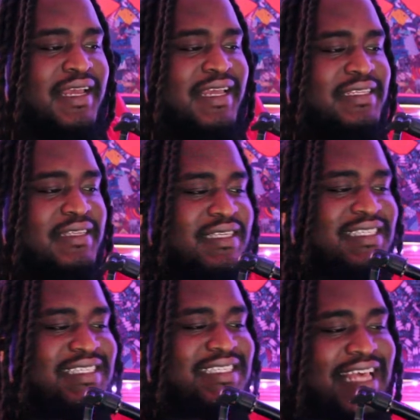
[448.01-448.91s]
It
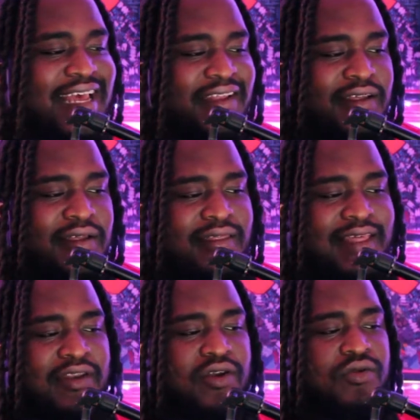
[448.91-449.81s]
is said
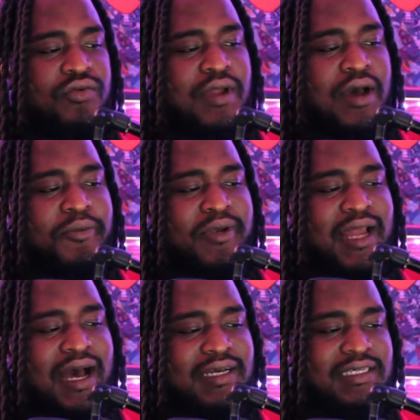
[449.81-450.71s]
that Oda
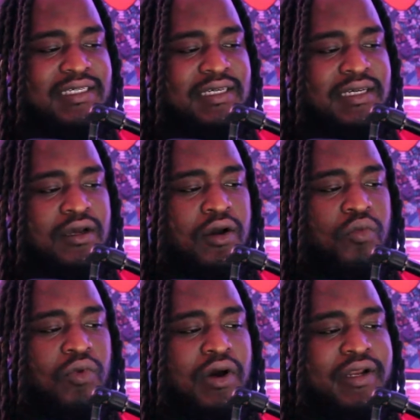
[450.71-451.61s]
Nobunaga
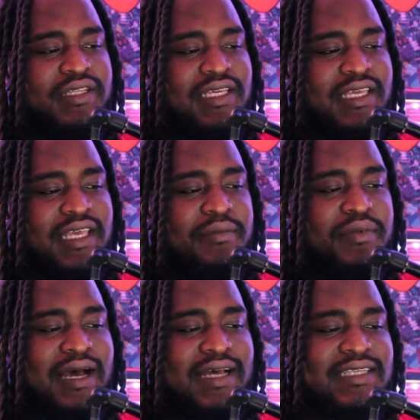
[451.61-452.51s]
wanted to keep
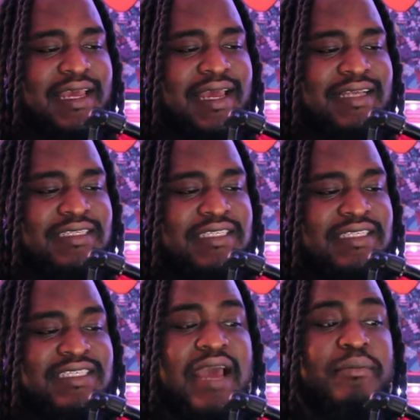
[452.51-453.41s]
Yasuke as a
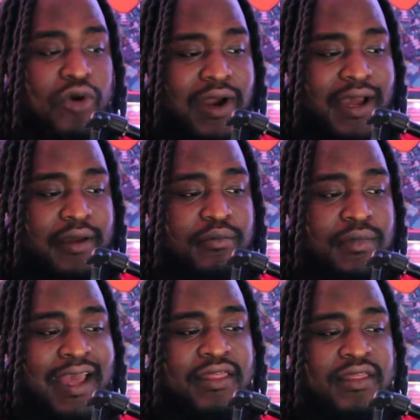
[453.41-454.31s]
samurai
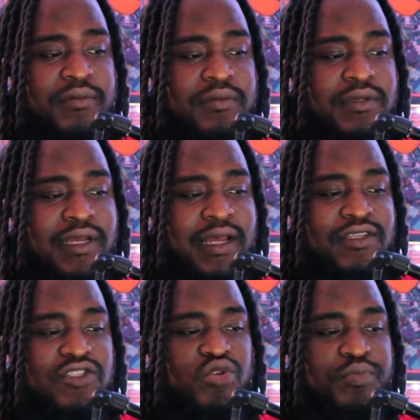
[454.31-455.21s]
and
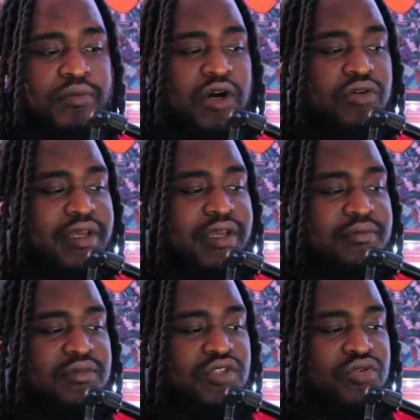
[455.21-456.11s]
to promote
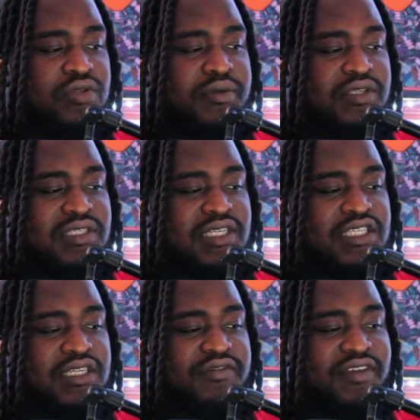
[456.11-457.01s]
him to the
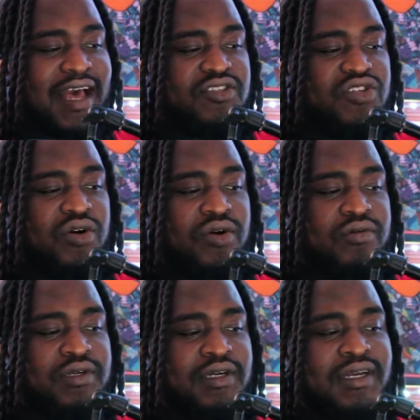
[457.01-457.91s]
position of castle
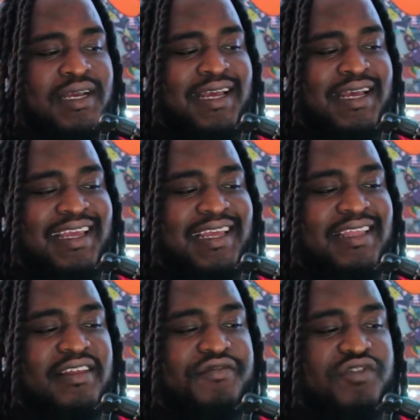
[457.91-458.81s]
owner.
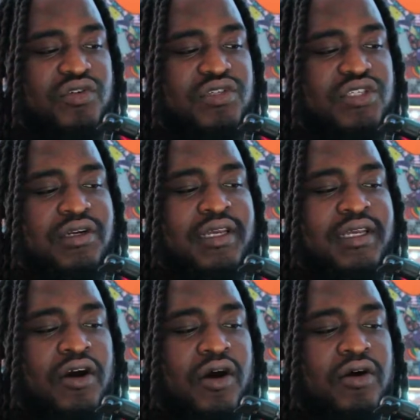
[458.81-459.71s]
In the future,
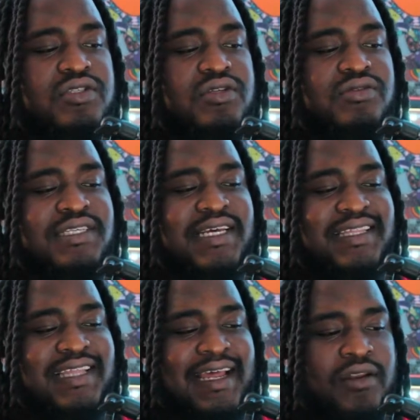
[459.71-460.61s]
it also
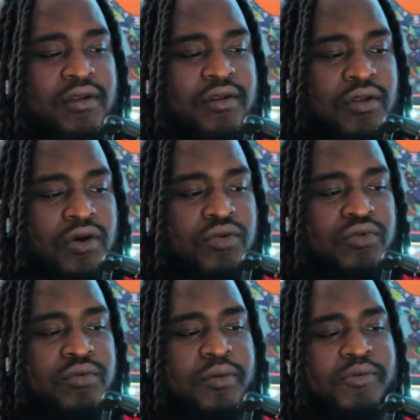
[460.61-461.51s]
said that Oda
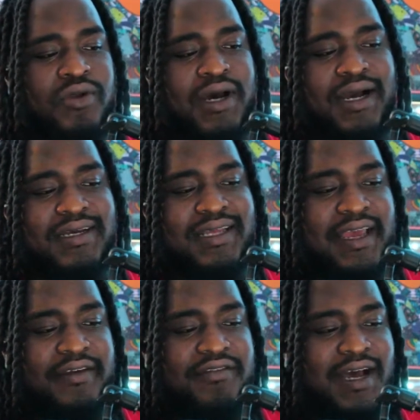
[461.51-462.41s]
Nobunaga
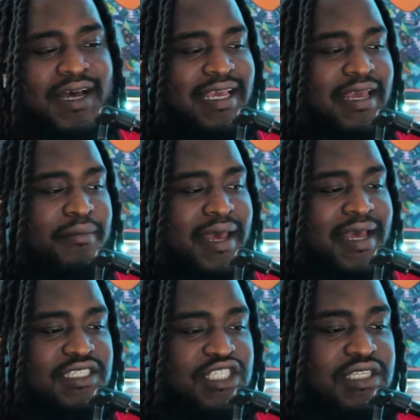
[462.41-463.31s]
gave Yasuke a
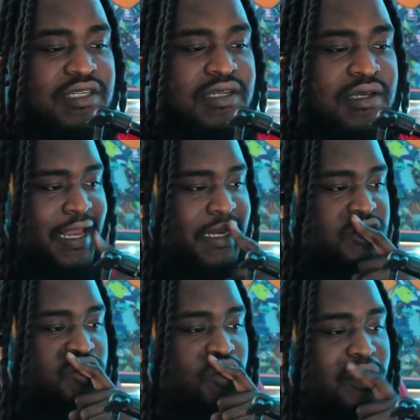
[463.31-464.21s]
mansion and a
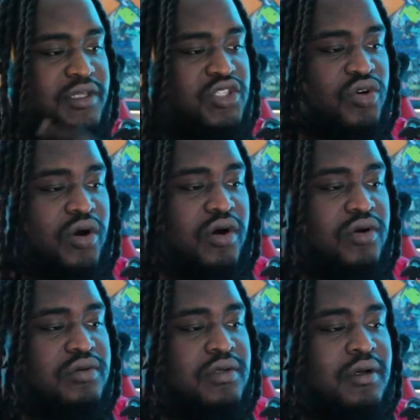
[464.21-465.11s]
sword to
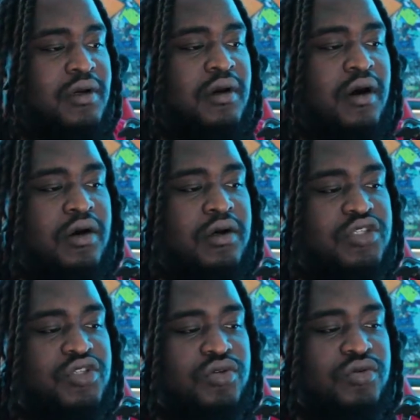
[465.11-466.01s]
hold
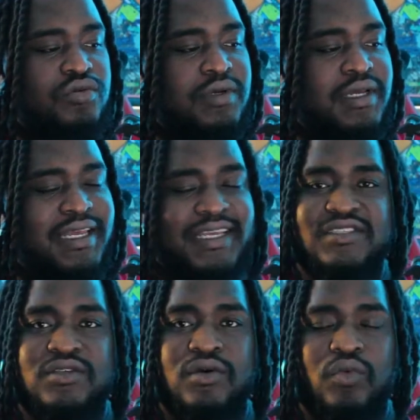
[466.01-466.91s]
onto
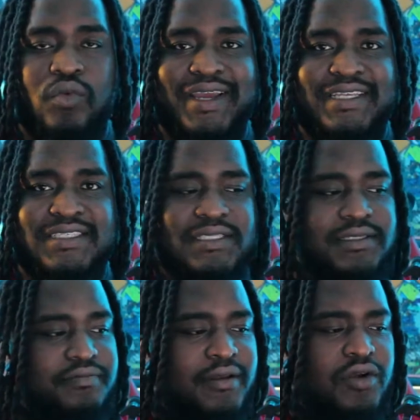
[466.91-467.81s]
his
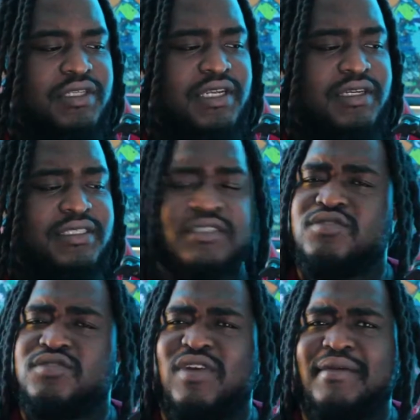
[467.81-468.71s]
waist. Notice here it doesn't
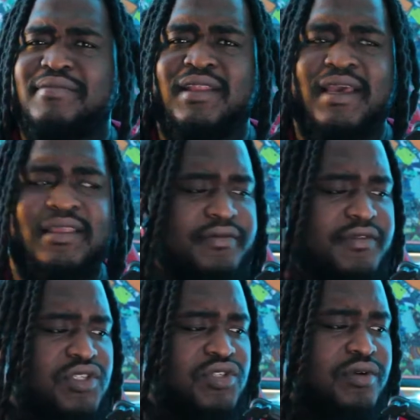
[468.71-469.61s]
describe the length of
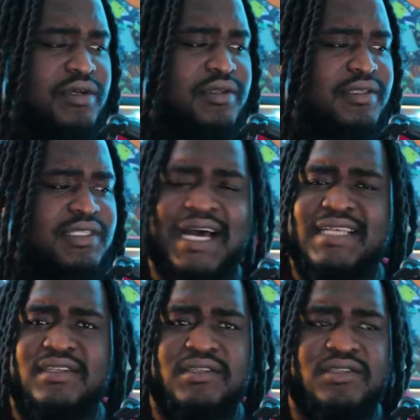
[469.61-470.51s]
the sword, the
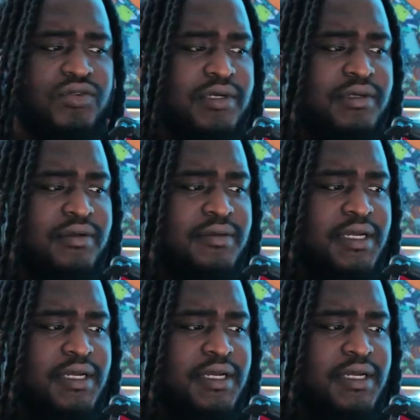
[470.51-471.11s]
size of the sword,